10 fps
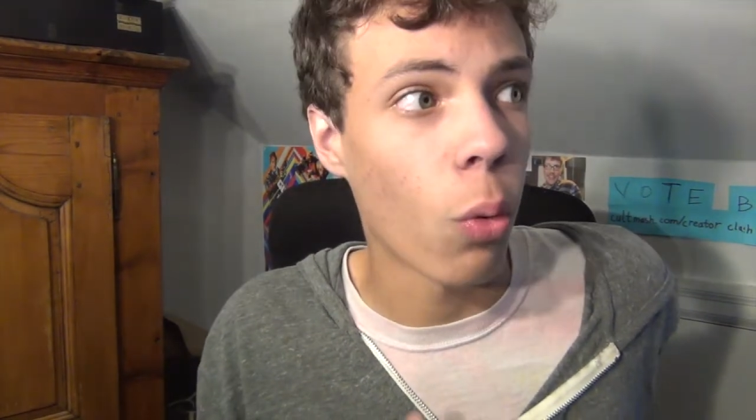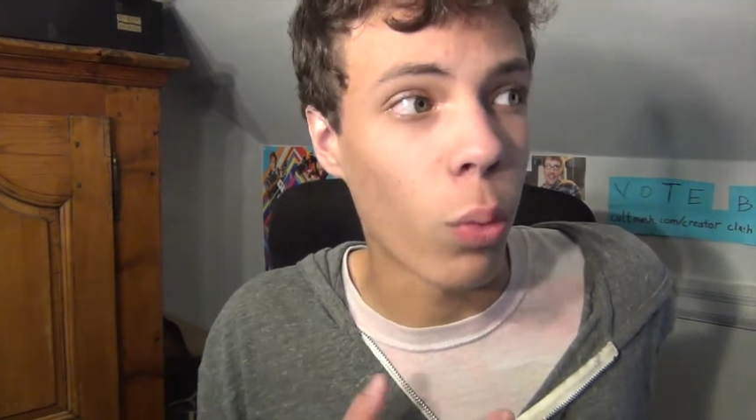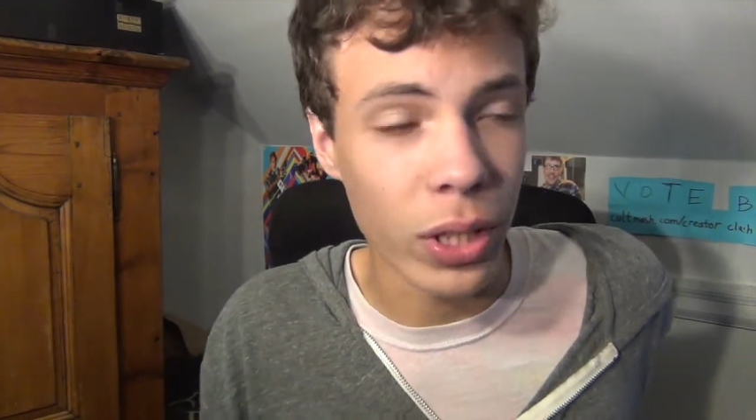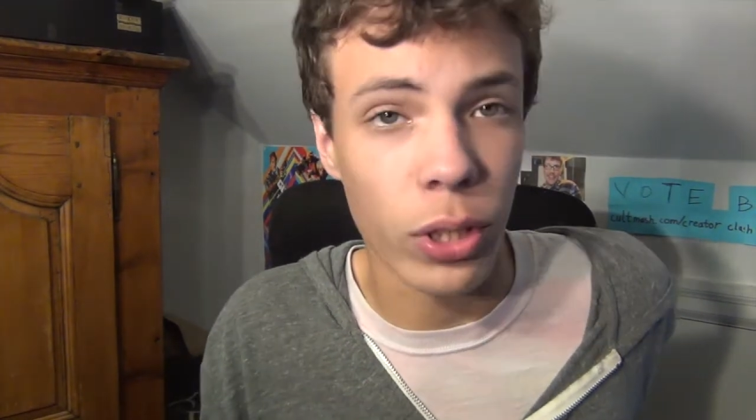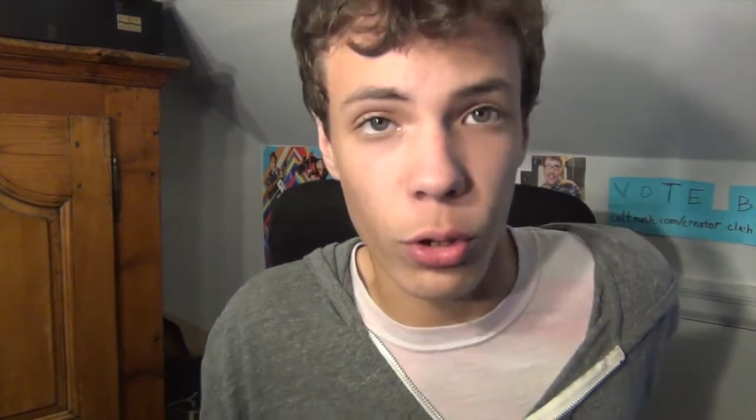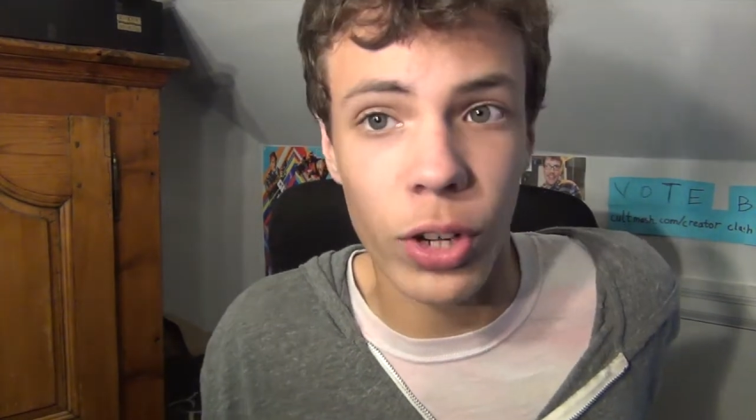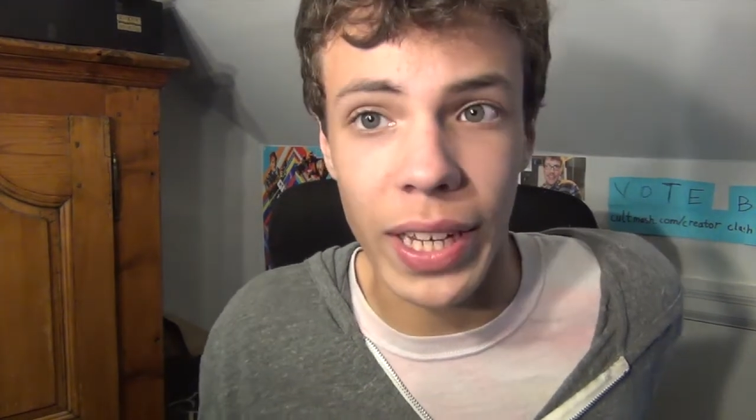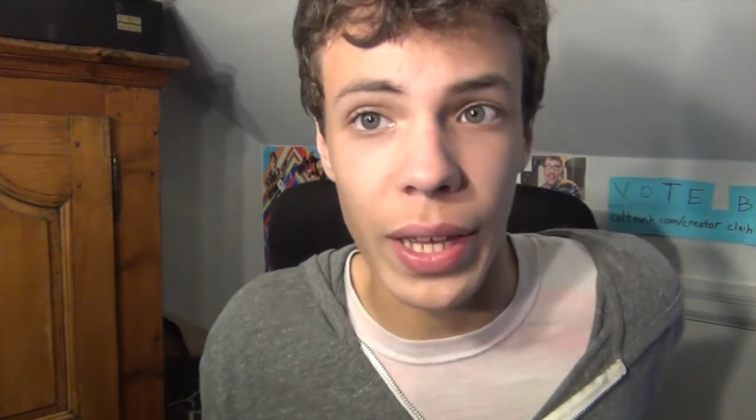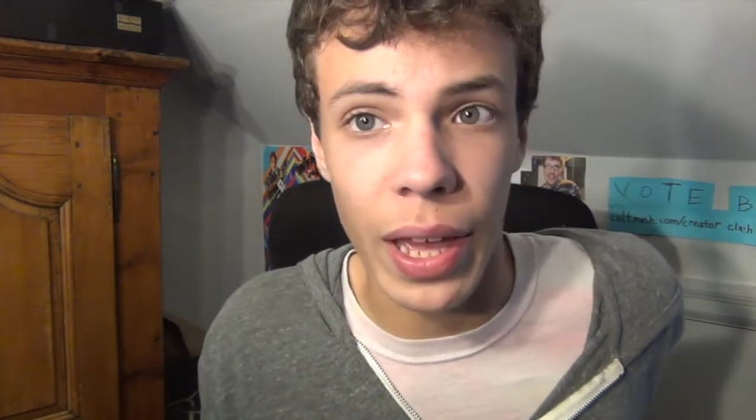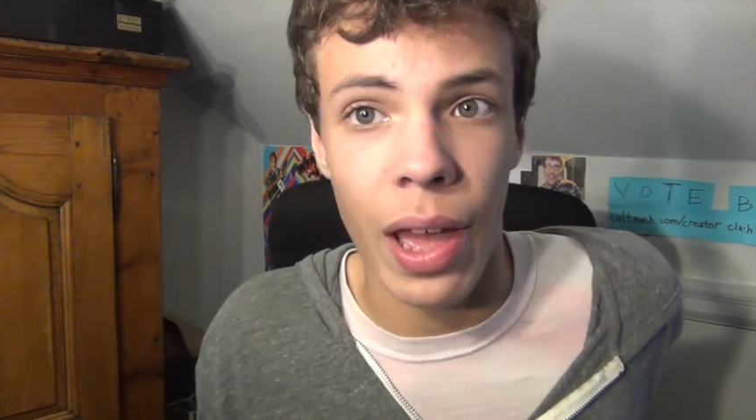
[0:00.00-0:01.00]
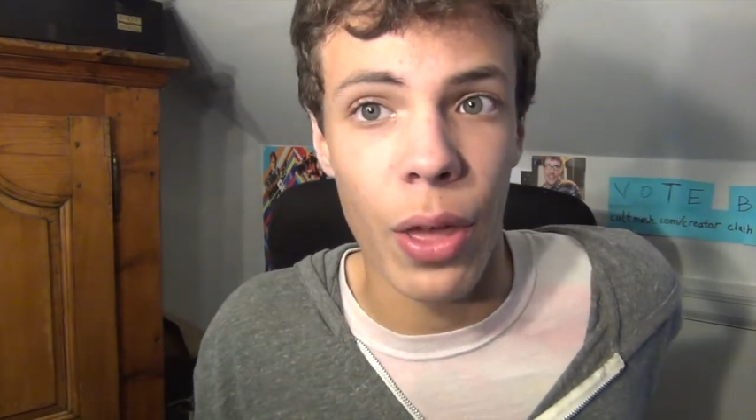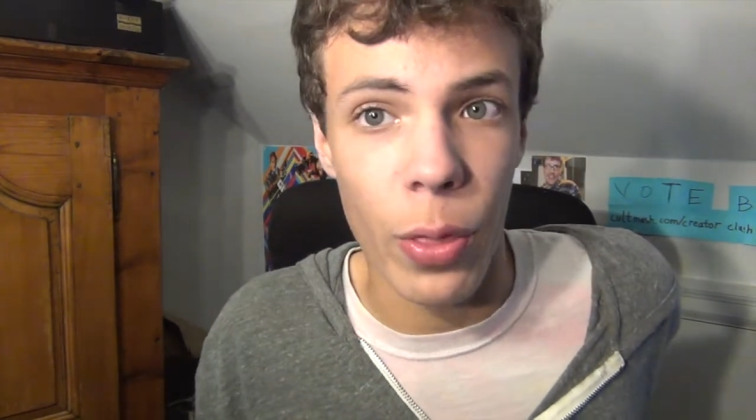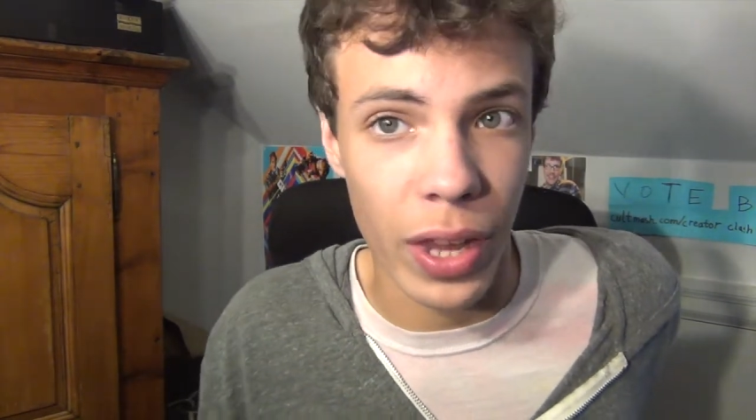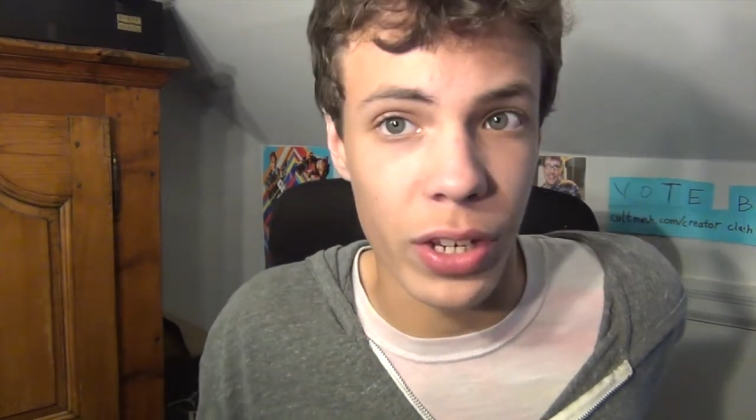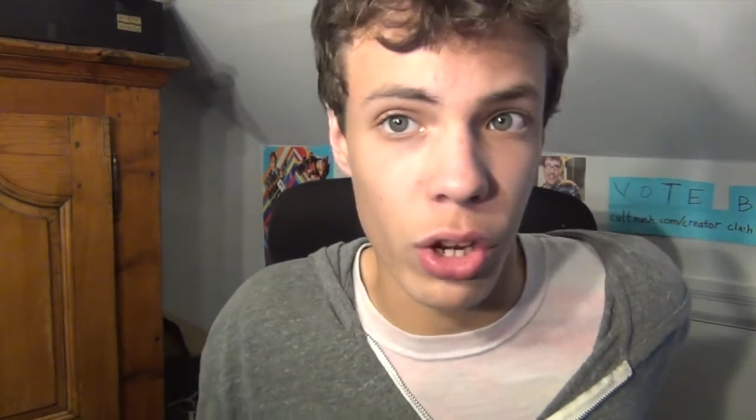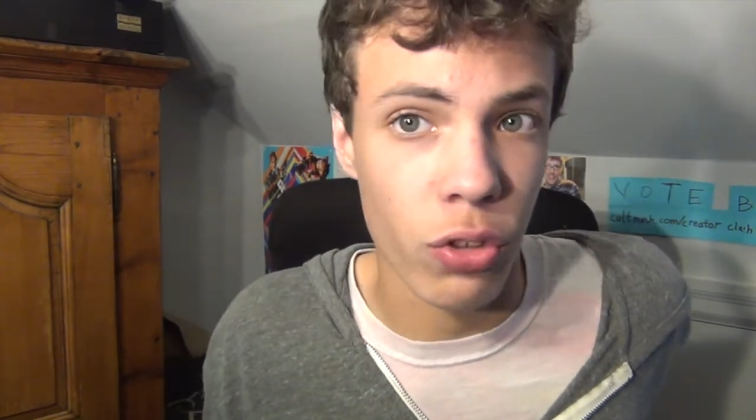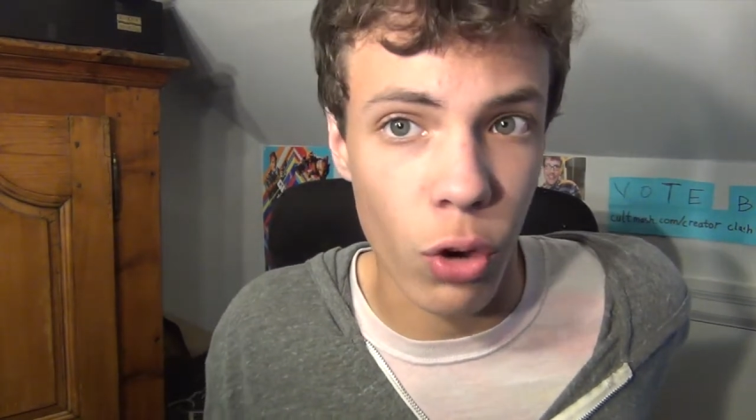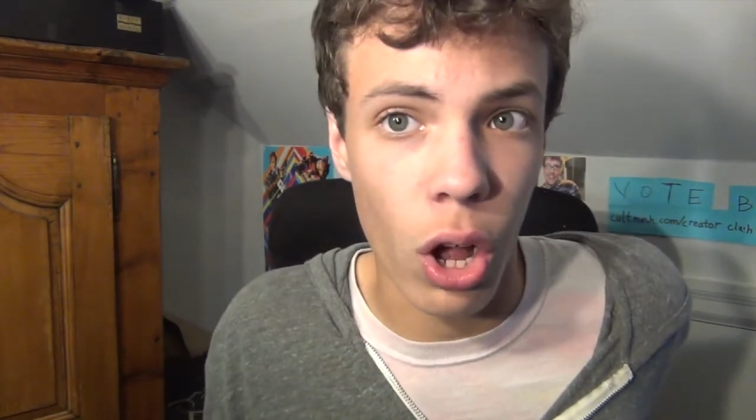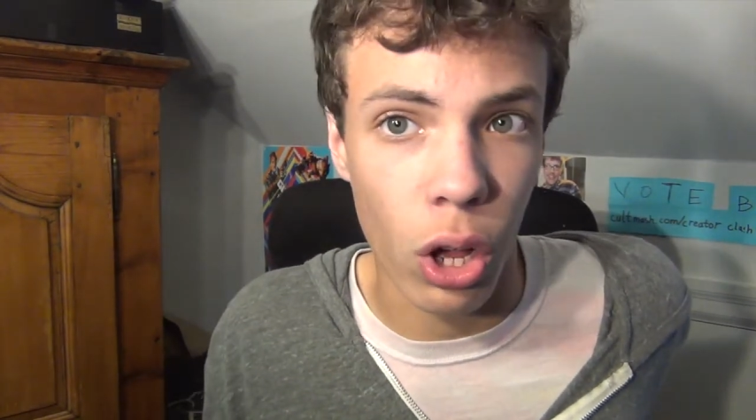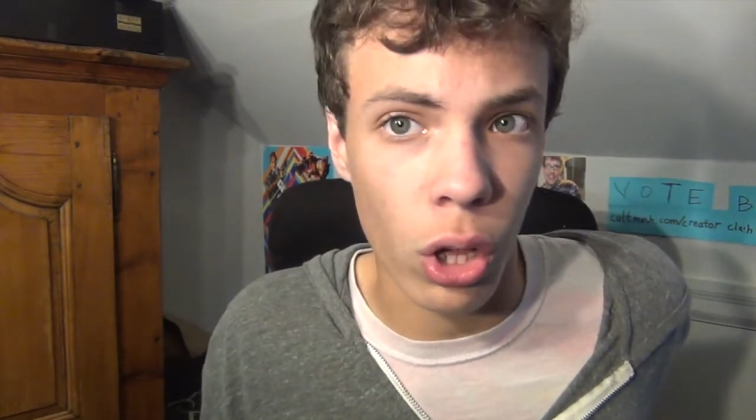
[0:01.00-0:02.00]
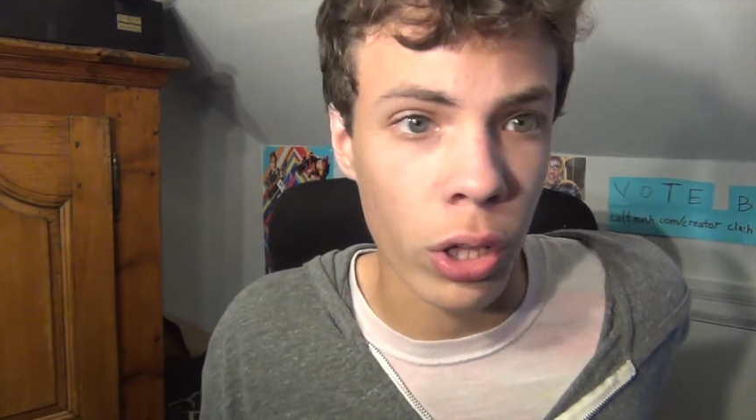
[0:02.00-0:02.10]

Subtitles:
will agree that it is wrong.